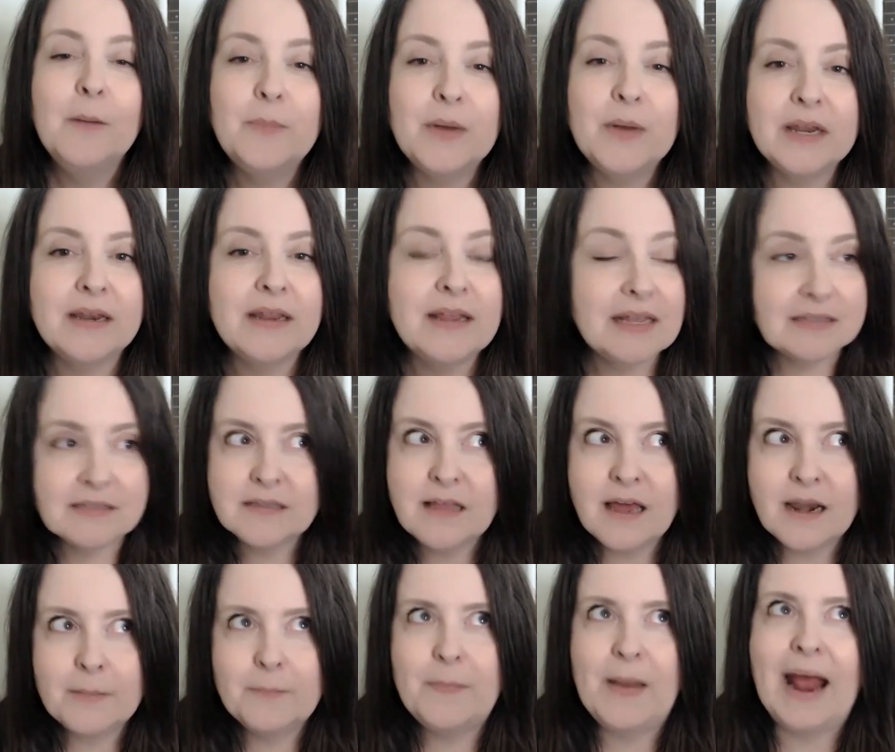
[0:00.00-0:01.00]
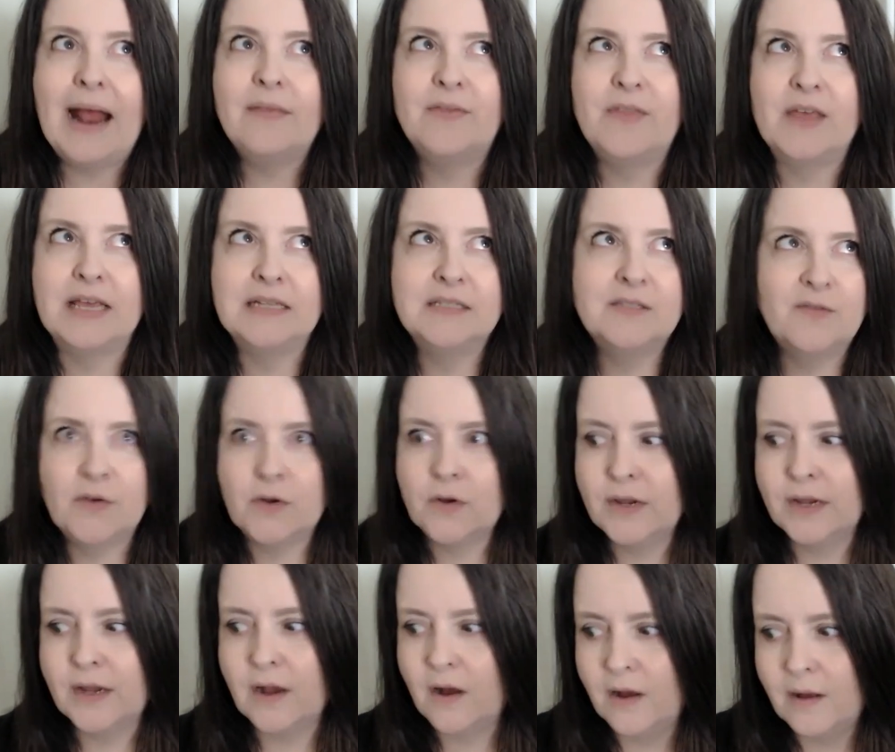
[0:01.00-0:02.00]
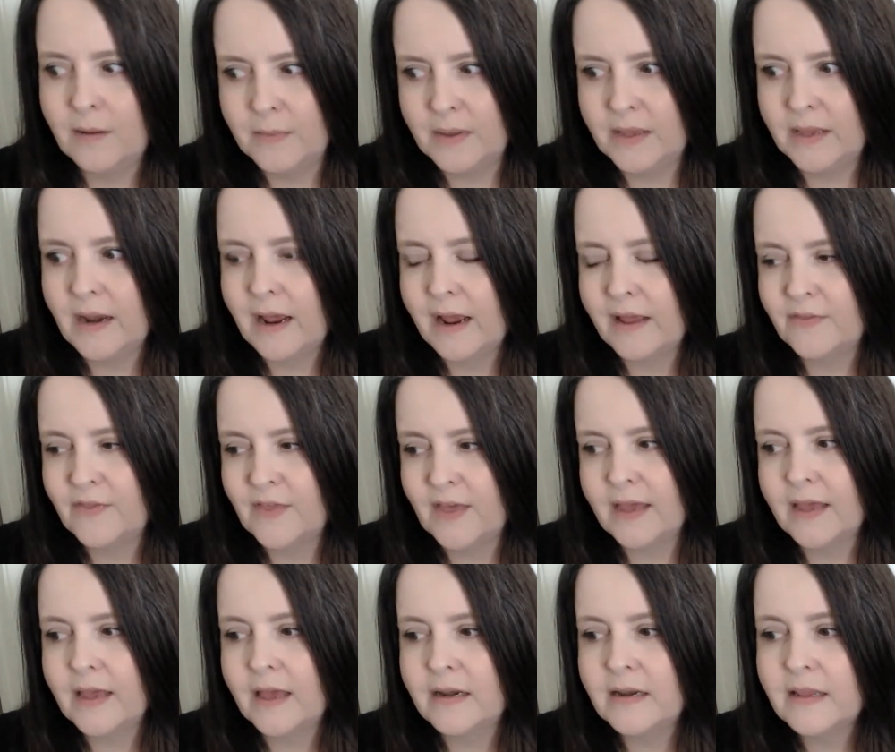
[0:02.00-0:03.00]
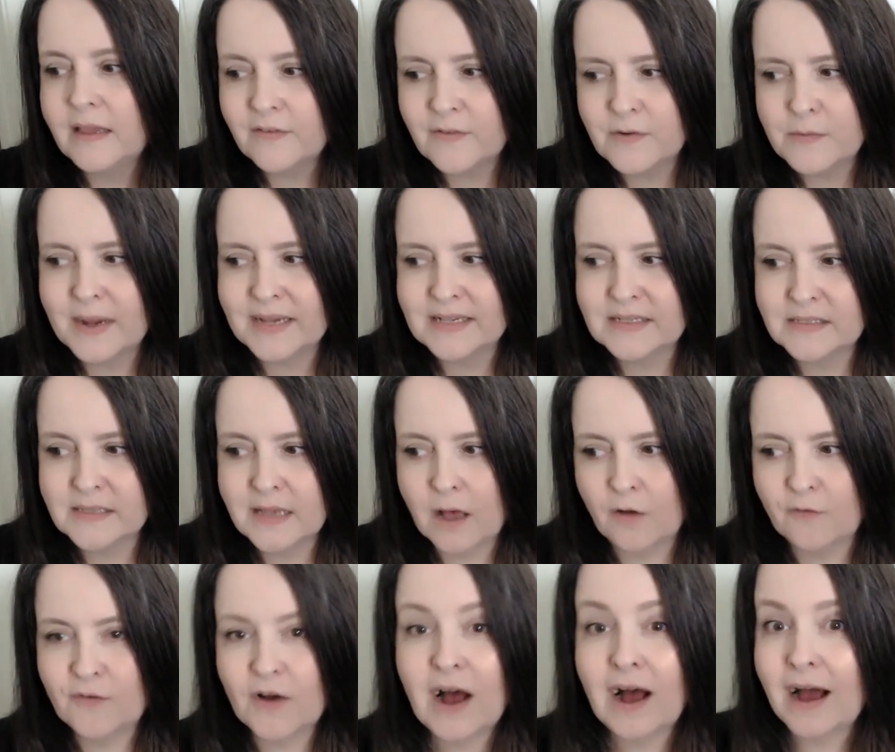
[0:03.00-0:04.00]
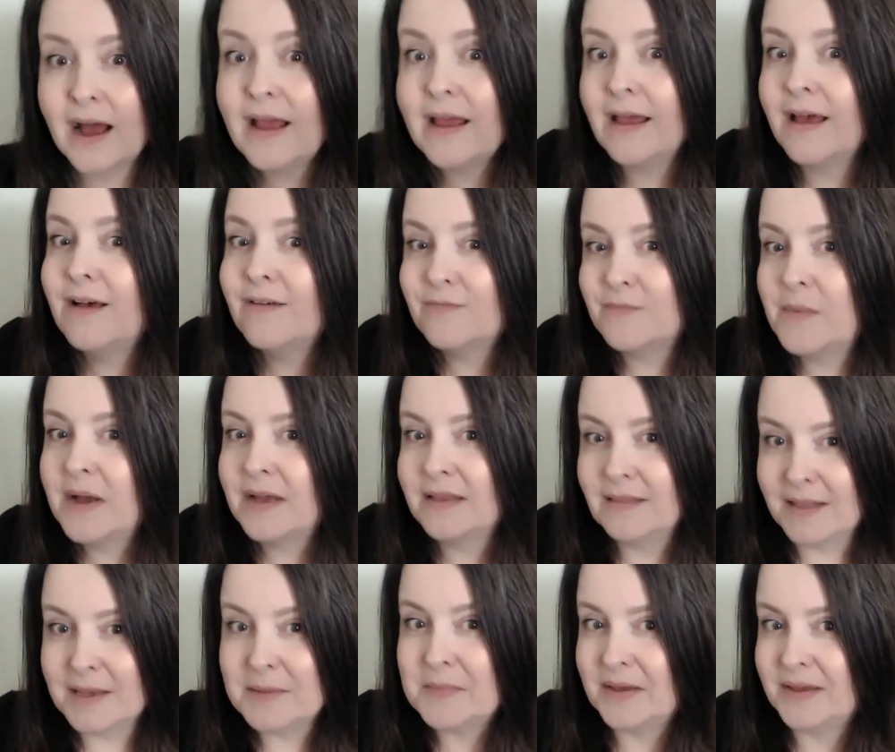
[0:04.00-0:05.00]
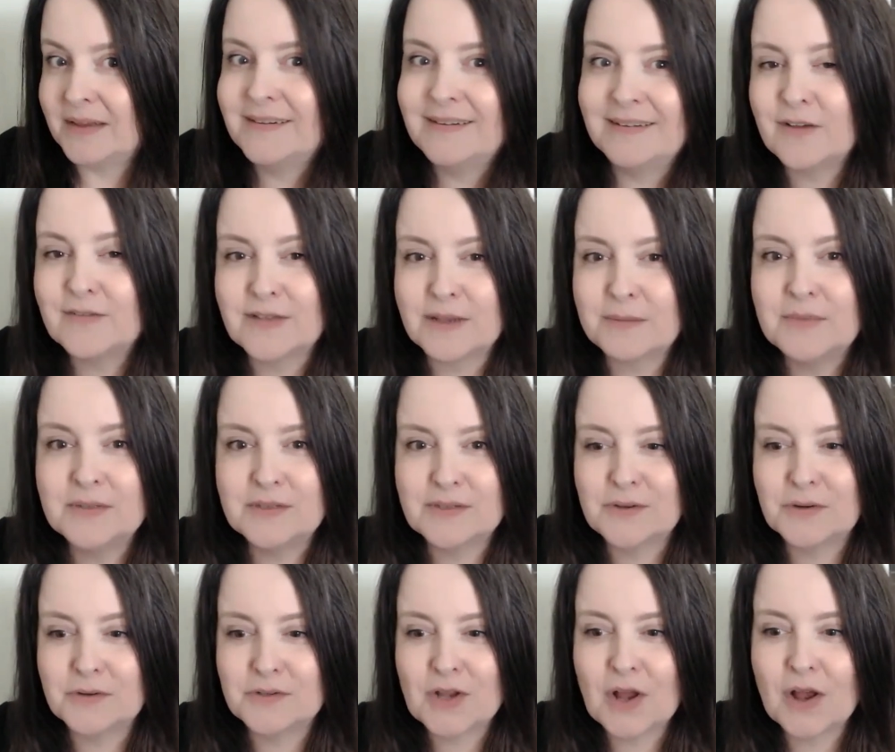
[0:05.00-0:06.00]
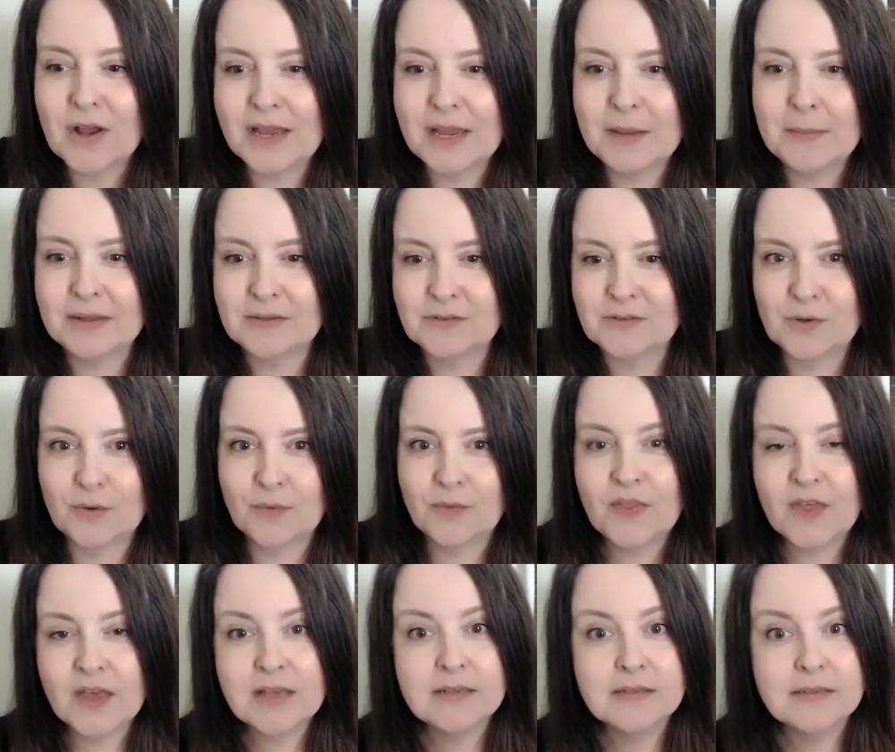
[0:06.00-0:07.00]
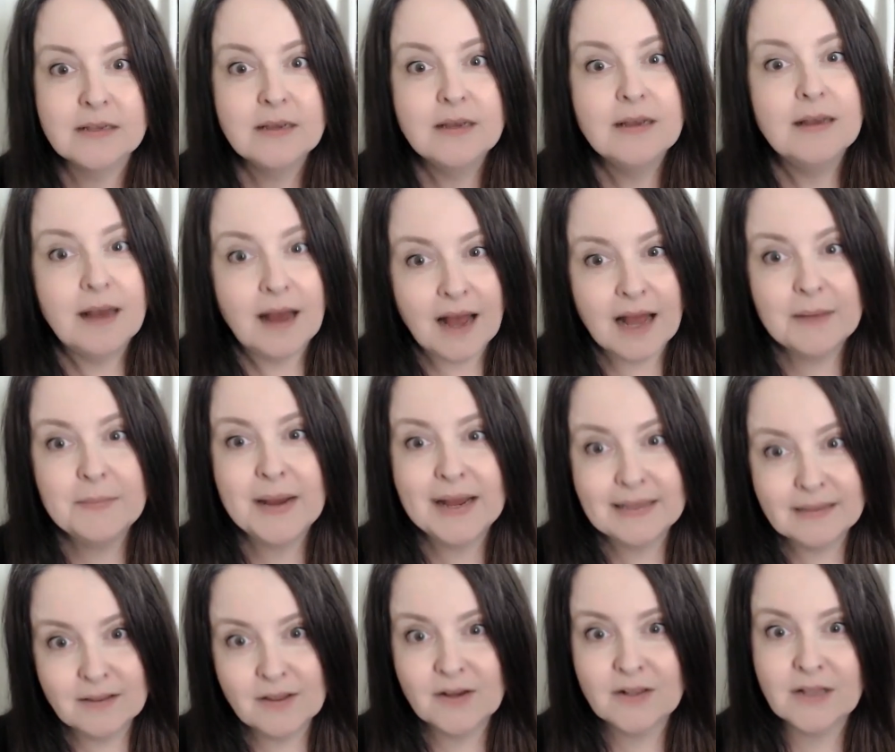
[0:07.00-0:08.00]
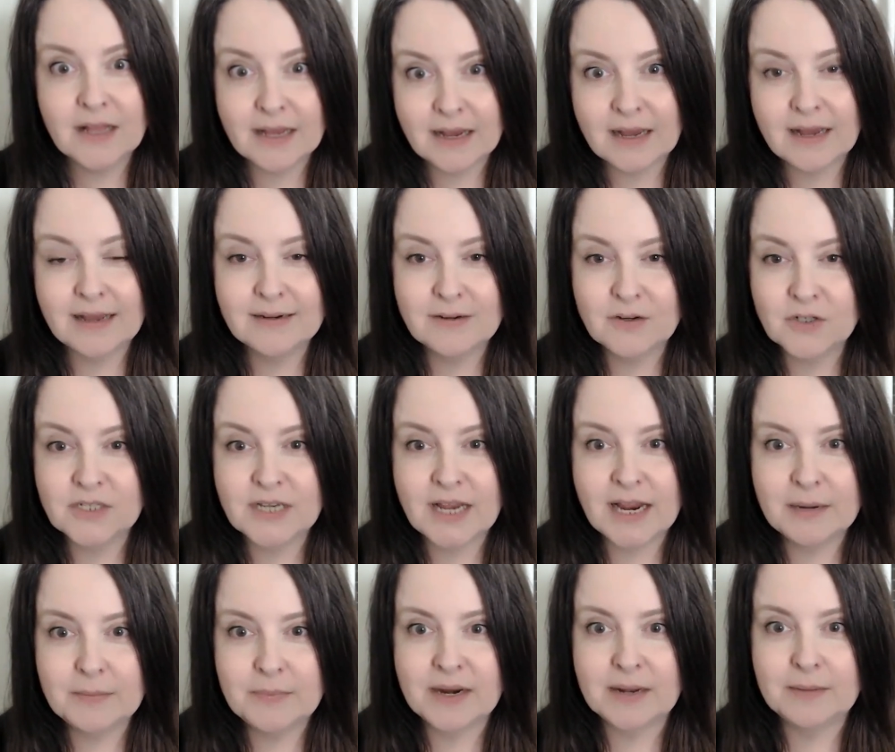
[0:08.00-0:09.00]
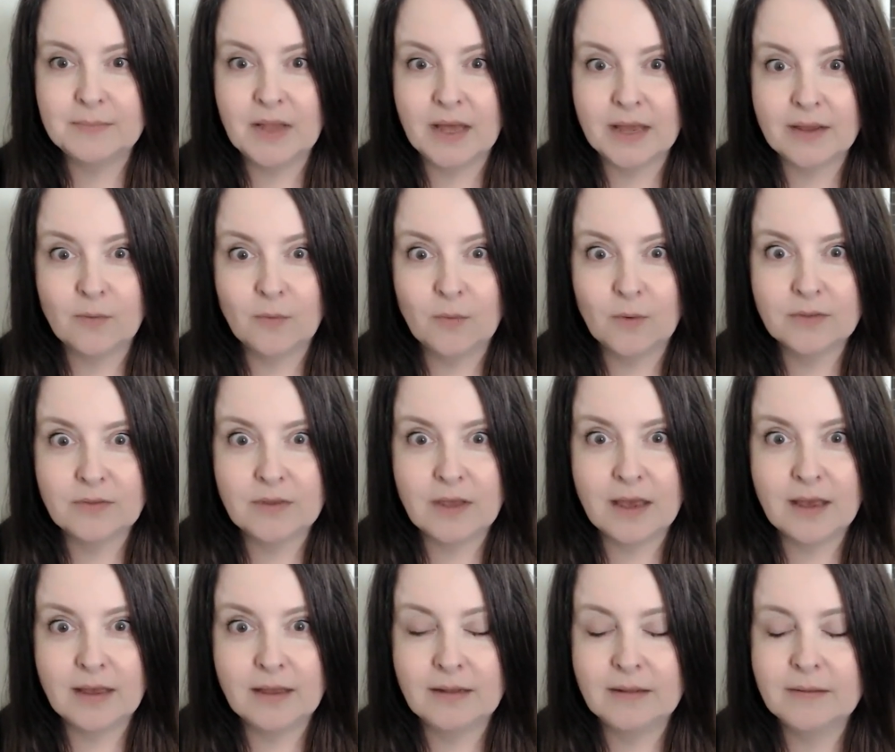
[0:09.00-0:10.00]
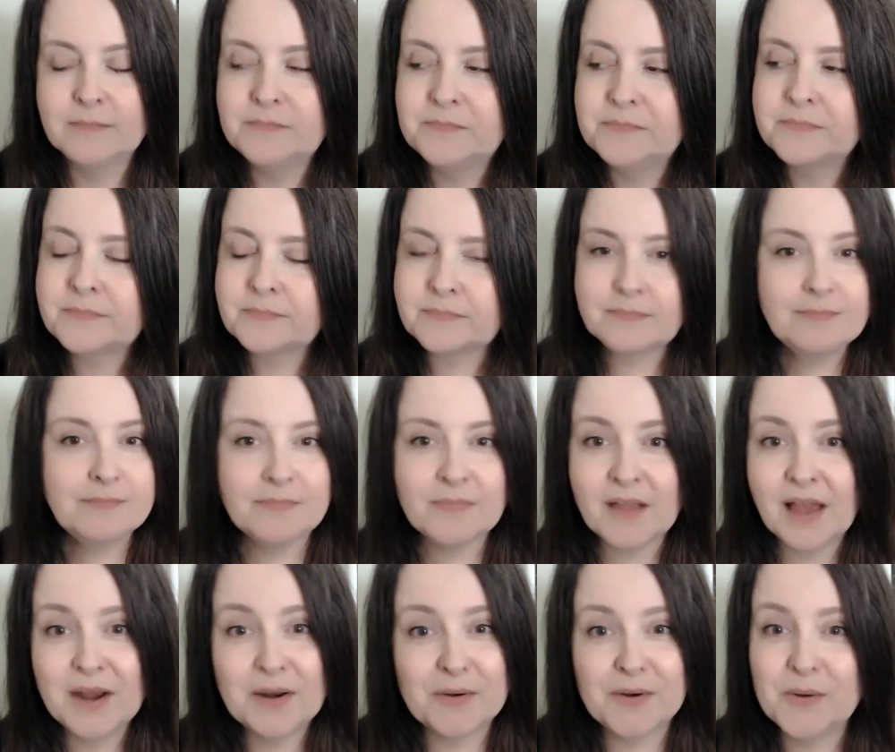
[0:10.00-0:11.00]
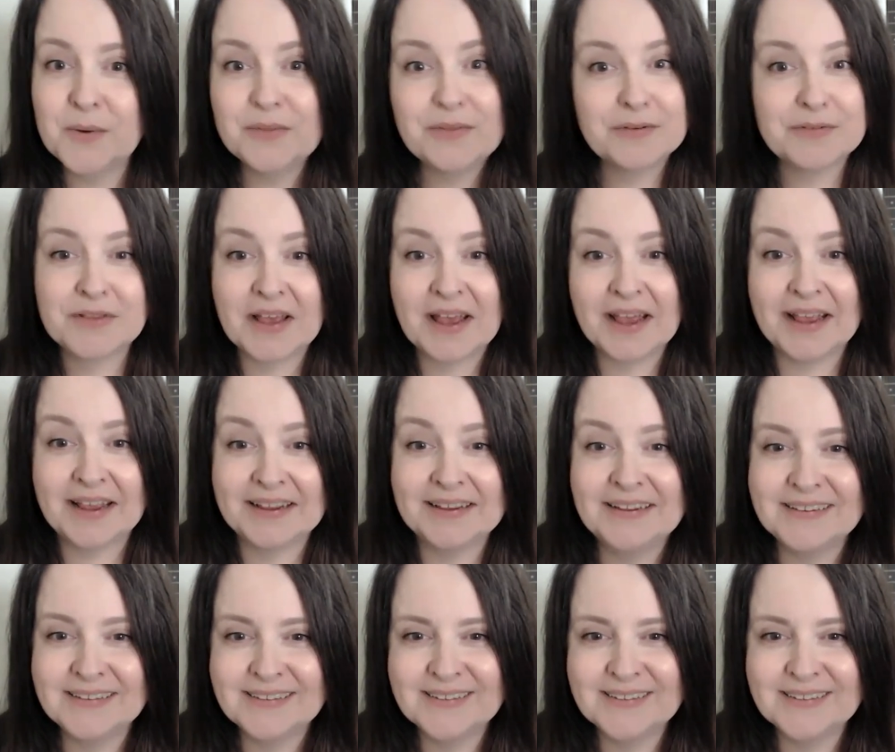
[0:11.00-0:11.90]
But it's not a bad thing. It's very common, I think. And even myself, I have my limit. If someone starts talking about certain things, I might look like I understand, but I'm like, what the hell? I don't know what they're saying.